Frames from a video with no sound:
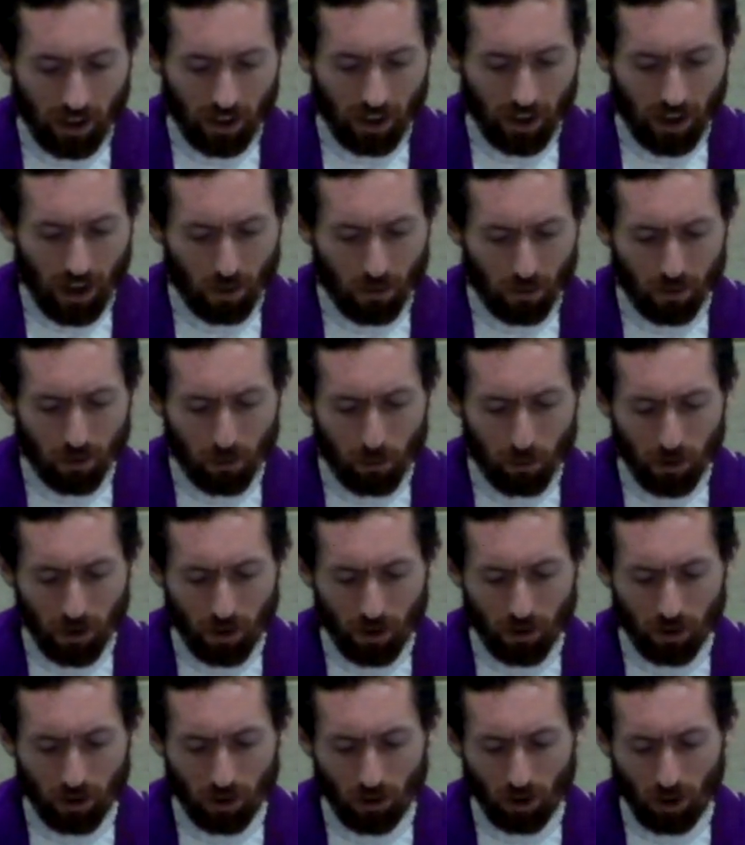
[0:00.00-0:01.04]
Yet how
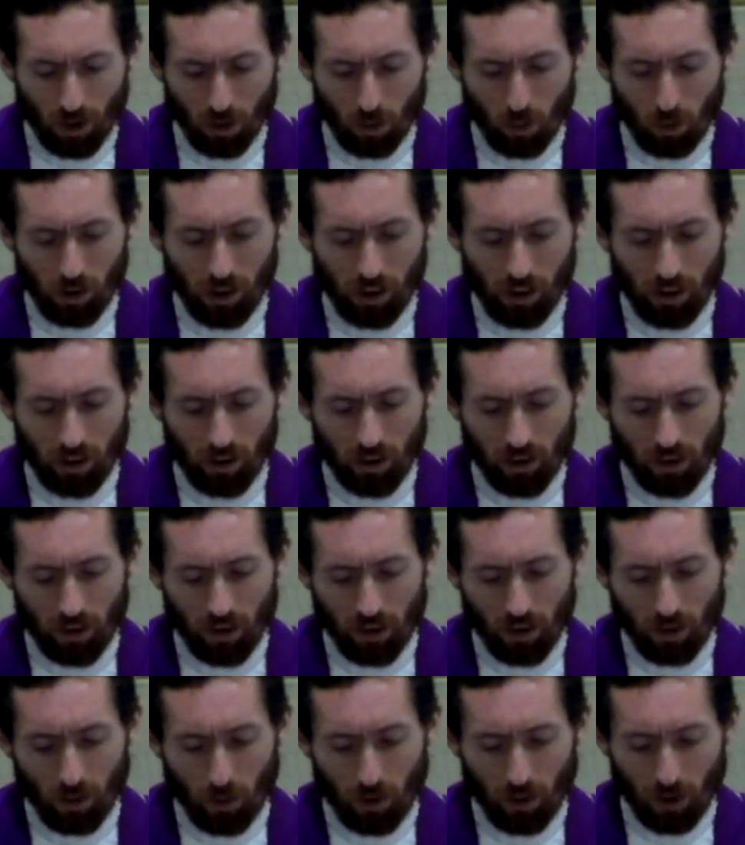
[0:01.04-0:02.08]
familiar are we
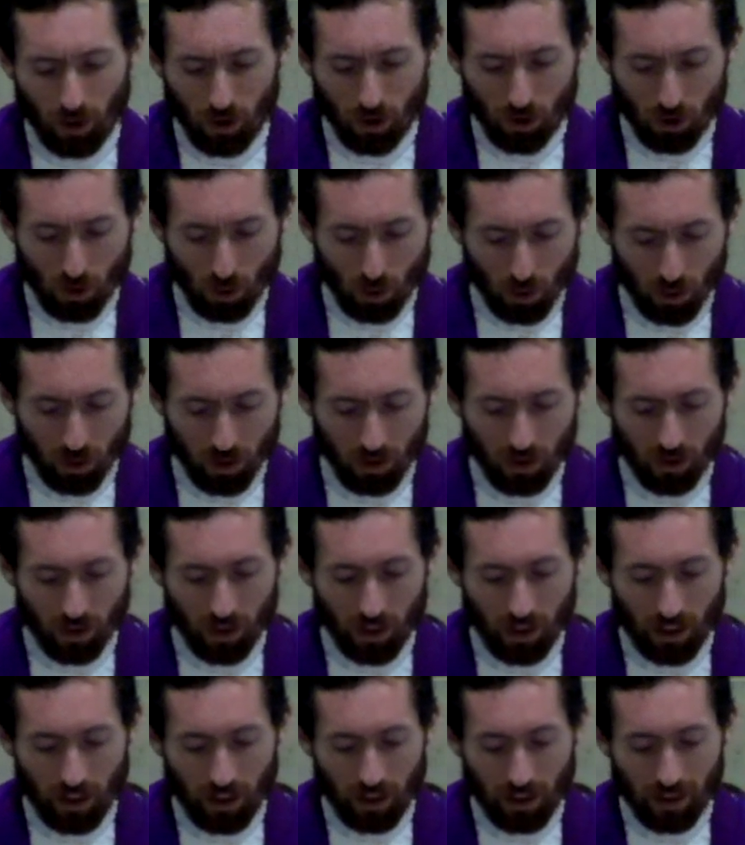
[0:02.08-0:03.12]
with a short,
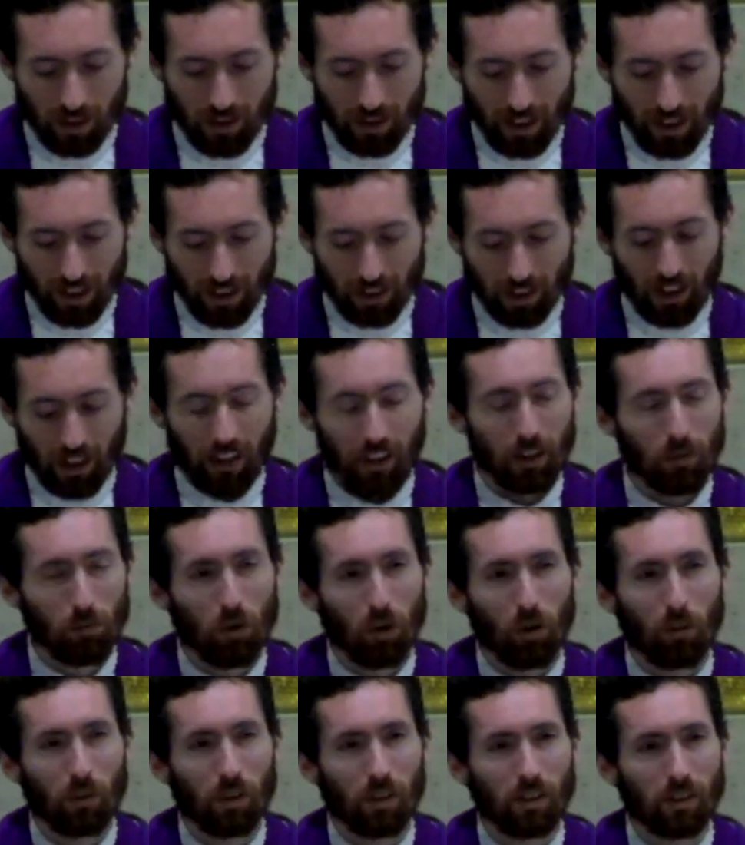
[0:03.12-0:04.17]
dedicated
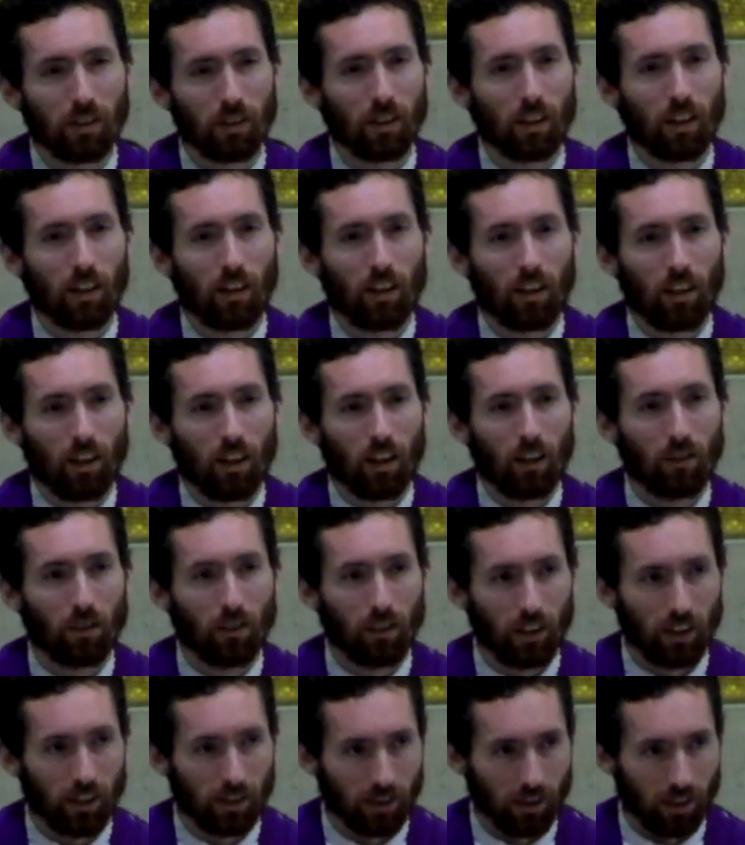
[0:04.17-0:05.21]
moment
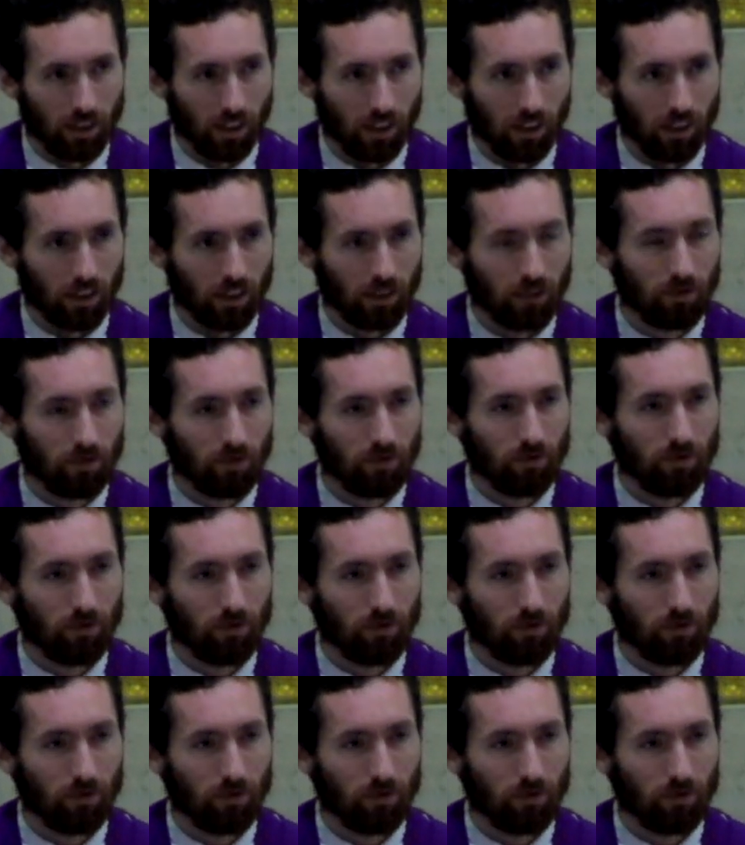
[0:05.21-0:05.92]
of listening,